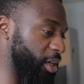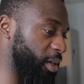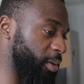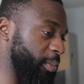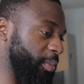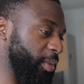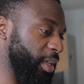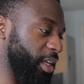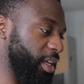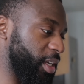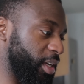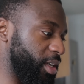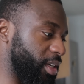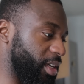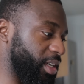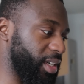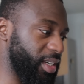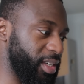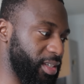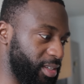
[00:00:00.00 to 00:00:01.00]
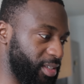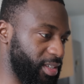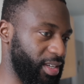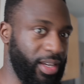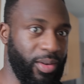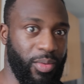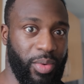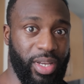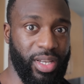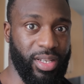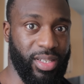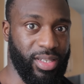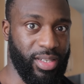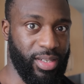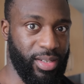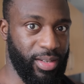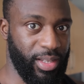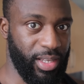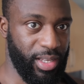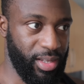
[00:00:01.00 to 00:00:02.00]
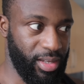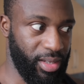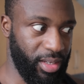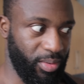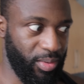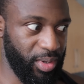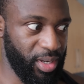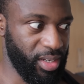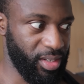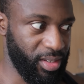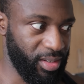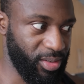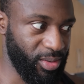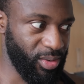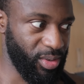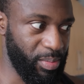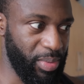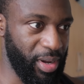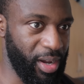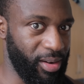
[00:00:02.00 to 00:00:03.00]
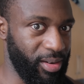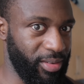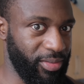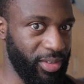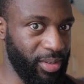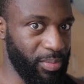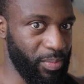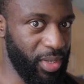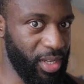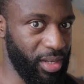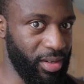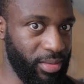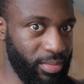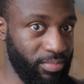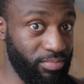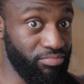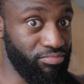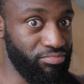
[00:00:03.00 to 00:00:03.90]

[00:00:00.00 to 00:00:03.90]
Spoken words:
But yeah, 8 weeks. 8 weeks until the powerlifting meet.